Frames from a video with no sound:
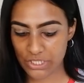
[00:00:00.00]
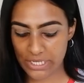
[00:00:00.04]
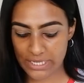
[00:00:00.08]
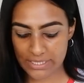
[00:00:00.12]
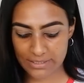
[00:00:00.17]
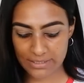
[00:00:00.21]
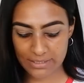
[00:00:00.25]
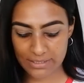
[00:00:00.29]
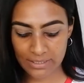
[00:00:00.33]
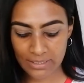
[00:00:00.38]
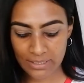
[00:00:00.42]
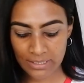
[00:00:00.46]

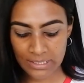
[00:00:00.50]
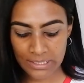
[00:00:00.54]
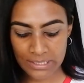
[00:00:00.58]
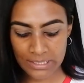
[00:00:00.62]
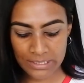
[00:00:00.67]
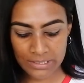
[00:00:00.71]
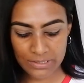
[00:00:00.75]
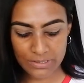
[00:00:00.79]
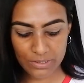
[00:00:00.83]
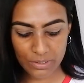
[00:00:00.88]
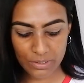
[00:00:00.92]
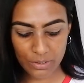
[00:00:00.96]
shades.
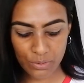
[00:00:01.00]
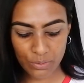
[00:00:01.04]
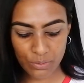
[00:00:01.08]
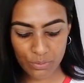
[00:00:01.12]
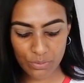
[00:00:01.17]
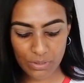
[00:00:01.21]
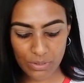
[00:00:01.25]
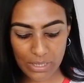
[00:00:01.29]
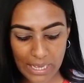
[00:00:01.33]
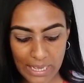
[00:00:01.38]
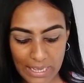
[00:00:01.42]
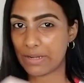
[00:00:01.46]

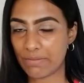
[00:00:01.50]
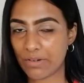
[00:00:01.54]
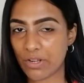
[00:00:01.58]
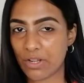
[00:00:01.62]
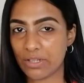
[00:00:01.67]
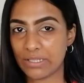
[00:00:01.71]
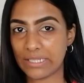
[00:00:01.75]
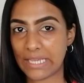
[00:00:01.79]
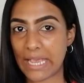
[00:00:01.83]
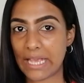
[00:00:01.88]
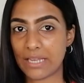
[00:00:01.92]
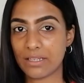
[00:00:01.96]
So
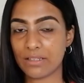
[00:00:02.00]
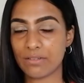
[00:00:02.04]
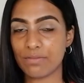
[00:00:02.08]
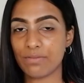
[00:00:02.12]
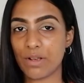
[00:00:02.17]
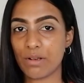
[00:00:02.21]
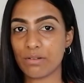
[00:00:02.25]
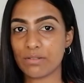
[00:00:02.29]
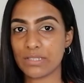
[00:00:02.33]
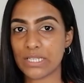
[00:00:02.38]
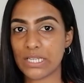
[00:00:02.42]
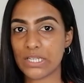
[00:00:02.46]
Revlon
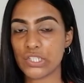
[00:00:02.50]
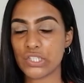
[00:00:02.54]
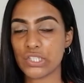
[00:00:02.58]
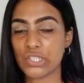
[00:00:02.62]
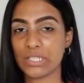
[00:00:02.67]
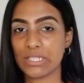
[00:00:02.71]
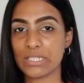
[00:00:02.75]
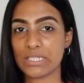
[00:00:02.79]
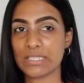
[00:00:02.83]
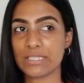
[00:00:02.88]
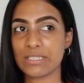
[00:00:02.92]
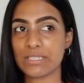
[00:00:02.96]
Candid
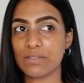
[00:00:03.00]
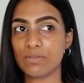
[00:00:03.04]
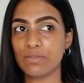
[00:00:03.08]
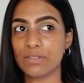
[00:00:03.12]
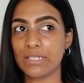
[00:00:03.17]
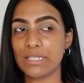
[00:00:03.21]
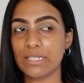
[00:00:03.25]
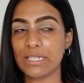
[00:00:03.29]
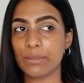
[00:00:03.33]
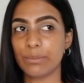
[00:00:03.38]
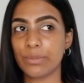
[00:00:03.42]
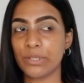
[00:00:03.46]
Foundation is
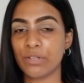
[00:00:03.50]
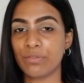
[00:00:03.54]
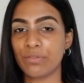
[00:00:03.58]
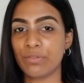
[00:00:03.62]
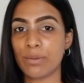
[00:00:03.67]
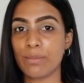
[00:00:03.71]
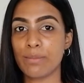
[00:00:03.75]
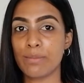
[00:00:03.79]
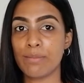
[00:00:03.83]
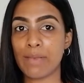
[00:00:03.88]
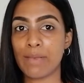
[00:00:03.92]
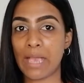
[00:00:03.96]
definitely a bit
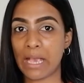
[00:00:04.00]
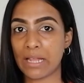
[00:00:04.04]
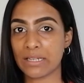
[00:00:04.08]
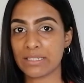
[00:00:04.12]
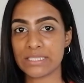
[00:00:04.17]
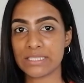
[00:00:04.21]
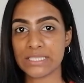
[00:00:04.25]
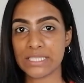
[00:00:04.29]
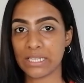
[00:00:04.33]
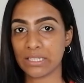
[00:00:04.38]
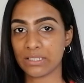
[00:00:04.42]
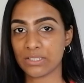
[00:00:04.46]
of a
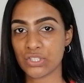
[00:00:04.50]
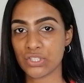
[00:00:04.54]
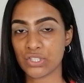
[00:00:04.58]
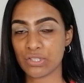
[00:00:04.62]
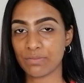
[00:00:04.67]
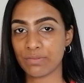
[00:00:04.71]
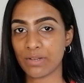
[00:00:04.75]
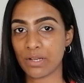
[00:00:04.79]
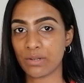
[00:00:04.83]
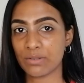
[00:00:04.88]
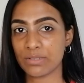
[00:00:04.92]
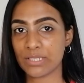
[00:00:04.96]
matte
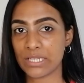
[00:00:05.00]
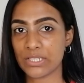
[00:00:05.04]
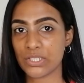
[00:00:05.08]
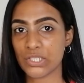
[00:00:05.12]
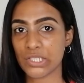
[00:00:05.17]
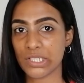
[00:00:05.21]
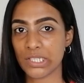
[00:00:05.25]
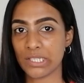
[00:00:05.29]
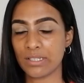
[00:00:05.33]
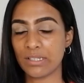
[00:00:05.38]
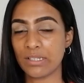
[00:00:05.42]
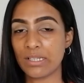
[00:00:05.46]
texture
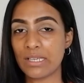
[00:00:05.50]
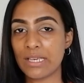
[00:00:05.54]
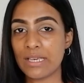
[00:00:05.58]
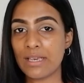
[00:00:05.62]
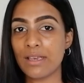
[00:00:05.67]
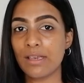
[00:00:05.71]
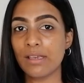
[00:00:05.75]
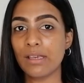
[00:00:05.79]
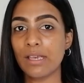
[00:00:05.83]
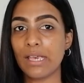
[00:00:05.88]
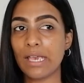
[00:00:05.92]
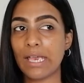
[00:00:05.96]
foundation,
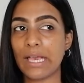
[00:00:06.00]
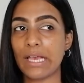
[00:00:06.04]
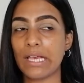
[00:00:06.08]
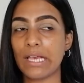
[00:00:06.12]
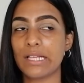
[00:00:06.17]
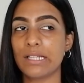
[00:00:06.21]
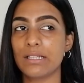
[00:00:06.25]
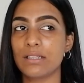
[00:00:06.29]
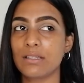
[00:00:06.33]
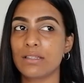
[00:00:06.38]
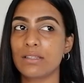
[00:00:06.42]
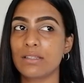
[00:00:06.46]

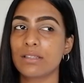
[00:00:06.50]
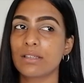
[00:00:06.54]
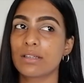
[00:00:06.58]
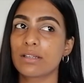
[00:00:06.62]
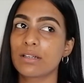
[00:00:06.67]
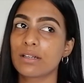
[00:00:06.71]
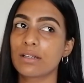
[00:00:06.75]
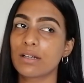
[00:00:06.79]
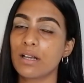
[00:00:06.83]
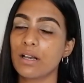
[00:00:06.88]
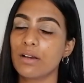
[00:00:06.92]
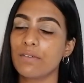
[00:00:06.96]
and
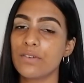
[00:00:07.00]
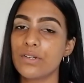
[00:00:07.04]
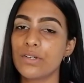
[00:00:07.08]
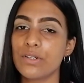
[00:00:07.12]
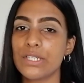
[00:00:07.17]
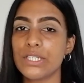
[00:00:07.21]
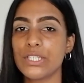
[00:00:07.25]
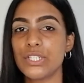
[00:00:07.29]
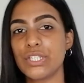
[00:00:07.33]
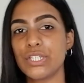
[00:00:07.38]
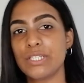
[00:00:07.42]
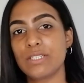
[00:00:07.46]
the
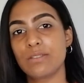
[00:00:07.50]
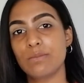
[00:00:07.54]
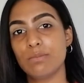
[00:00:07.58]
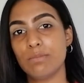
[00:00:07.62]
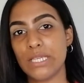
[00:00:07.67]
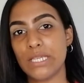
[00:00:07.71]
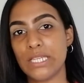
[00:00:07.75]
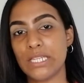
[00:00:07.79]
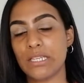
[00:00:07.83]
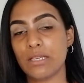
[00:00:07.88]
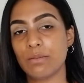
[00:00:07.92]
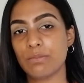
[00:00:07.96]
coverage is
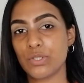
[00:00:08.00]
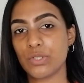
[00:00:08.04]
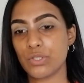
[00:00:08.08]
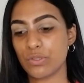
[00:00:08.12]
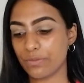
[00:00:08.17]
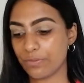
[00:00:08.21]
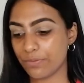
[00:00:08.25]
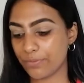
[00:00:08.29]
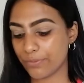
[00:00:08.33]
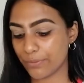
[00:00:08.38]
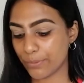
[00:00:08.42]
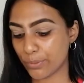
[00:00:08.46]
medium
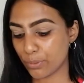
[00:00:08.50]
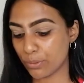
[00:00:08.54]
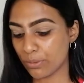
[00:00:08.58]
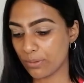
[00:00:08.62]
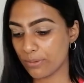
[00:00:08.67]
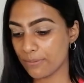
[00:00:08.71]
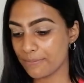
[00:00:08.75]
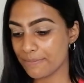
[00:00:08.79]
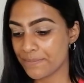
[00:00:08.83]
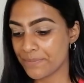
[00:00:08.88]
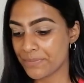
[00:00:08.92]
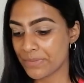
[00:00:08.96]
to
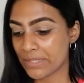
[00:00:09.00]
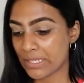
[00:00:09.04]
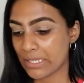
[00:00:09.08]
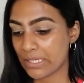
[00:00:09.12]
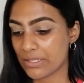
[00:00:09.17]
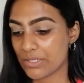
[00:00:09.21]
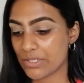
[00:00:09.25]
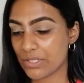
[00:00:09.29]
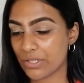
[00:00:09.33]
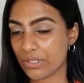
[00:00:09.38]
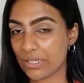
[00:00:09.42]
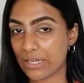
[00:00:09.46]
full.
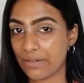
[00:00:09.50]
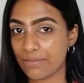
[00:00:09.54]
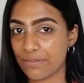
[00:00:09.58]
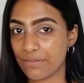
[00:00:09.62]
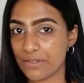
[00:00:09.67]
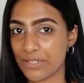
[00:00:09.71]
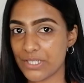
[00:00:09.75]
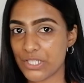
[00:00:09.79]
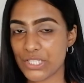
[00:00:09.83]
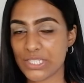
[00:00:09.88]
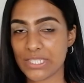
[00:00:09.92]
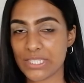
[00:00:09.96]
So
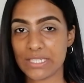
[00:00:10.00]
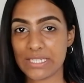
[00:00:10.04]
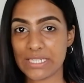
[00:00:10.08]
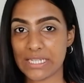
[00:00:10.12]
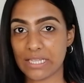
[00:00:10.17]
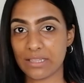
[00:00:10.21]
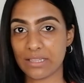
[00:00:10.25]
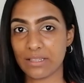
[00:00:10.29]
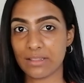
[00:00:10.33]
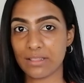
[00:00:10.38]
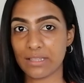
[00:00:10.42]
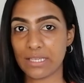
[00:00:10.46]
coverage is
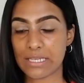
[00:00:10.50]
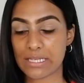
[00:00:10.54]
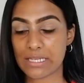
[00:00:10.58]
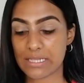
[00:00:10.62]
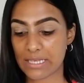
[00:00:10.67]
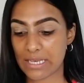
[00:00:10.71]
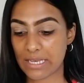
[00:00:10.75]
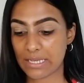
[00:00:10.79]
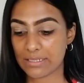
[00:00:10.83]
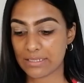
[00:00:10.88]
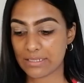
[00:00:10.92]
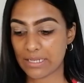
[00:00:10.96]
another
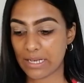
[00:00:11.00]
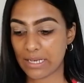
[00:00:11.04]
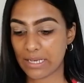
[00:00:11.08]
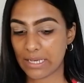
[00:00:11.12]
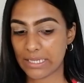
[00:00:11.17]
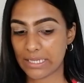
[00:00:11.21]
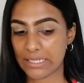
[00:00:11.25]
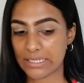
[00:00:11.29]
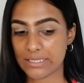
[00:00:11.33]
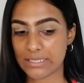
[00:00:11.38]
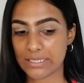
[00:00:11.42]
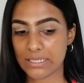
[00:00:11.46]
thing that
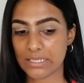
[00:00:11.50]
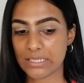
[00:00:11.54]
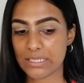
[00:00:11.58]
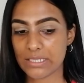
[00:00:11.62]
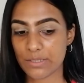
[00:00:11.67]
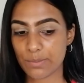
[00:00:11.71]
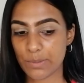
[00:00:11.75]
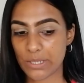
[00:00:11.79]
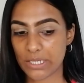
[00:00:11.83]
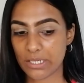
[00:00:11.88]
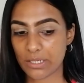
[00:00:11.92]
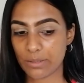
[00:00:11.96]
I
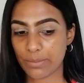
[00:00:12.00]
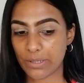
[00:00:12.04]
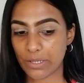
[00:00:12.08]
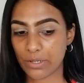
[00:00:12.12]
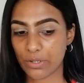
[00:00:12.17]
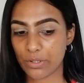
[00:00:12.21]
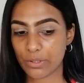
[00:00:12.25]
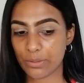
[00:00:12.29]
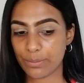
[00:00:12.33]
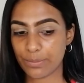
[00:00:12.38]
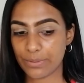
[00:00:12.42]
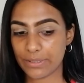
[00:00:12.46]
didn't speak
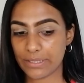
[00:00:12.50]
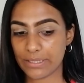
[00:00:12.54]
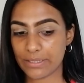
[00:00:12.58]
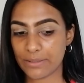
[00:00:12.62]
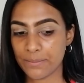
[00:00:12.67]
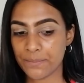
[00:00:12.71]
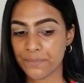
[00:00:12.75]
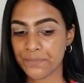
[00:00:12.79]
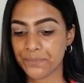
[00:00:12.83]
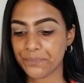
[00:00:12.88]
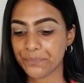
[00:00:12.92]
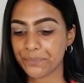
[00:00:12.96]
about,
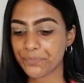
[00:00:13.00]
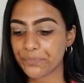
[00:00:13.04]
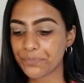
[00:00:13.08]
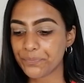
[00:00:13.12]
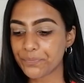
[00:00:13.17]
but